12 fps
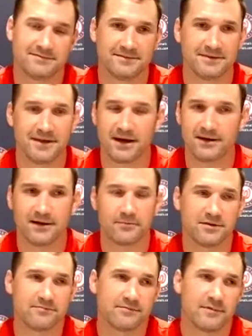Yeah, I
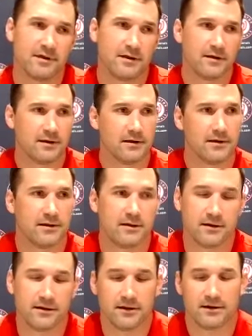mean, see,
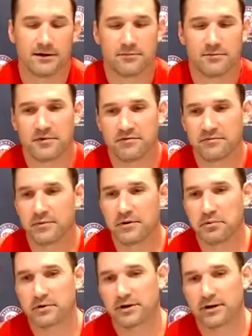you know, if
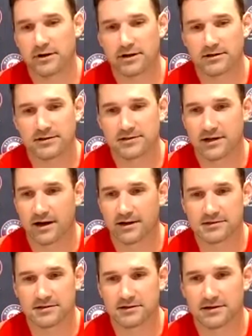people are going to get the
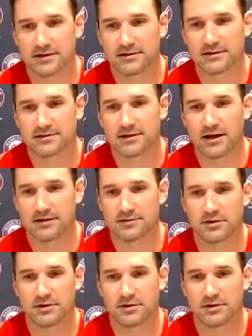signs, they're going to get the signs.